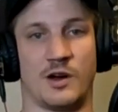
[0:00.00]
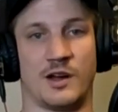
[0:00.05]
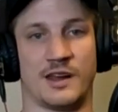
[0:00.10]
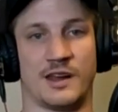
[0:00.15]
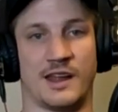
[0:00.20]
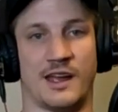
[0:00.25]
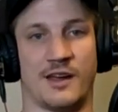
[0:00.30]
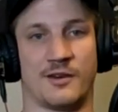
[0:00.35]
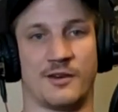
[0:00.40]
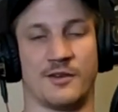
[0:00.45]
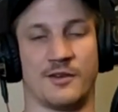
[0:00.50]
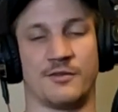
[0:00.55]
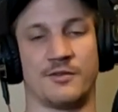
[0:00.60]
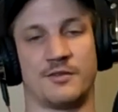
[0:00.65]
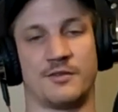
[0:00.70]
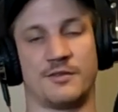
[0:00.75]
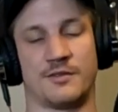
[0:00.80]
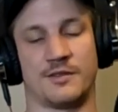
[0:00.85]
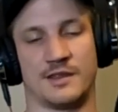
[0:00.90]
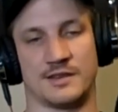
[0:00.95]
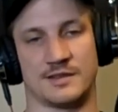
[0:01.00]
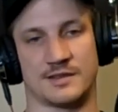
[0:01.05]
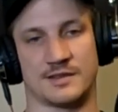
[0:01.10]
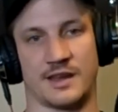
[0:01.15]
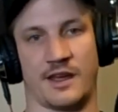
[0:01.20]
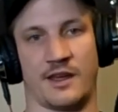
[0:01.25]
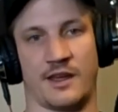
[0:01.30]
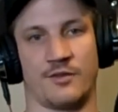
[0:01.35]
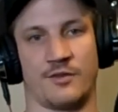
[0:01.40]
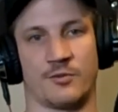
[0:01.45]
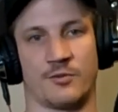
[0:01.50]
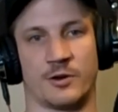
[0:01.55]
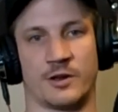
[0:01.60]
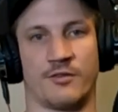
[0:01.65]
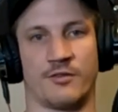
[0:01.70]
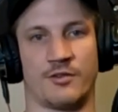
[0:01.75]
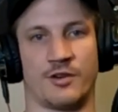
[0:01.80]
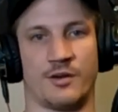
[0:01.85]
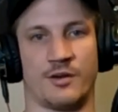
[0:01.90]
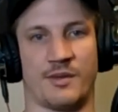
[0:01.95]
out of this style of
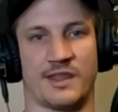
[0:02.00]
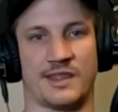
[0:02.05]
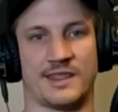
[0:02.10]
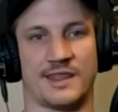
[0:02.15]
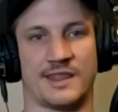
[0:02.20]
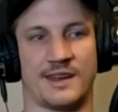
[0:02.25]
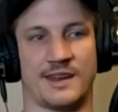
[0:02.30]
recovery method.